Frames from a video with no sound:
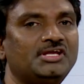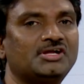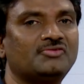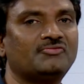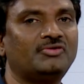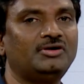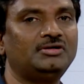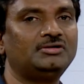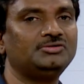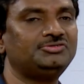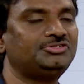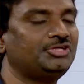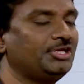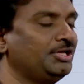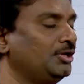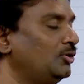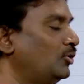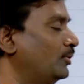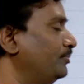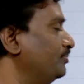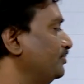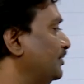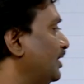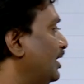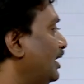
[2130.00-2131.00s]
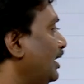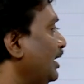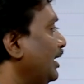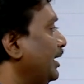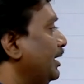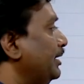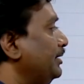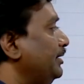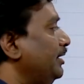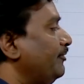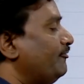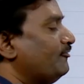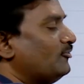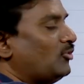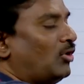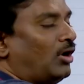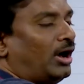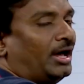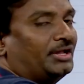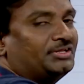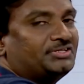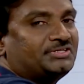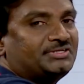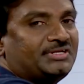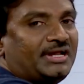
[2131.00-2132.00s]
equal to 0. If
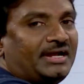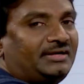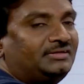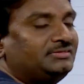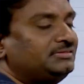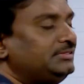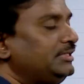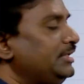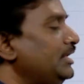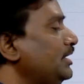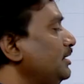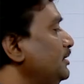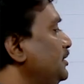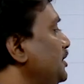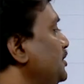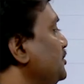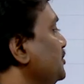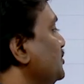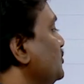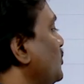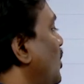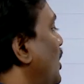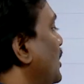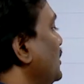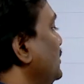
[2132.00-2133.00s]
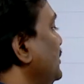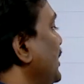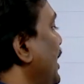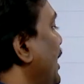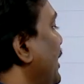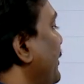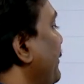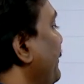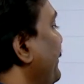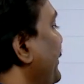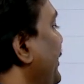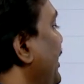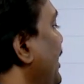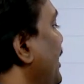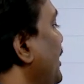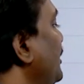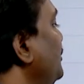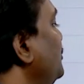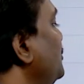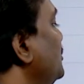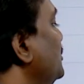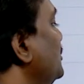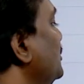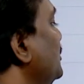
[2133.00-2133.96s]
constant c is not there, means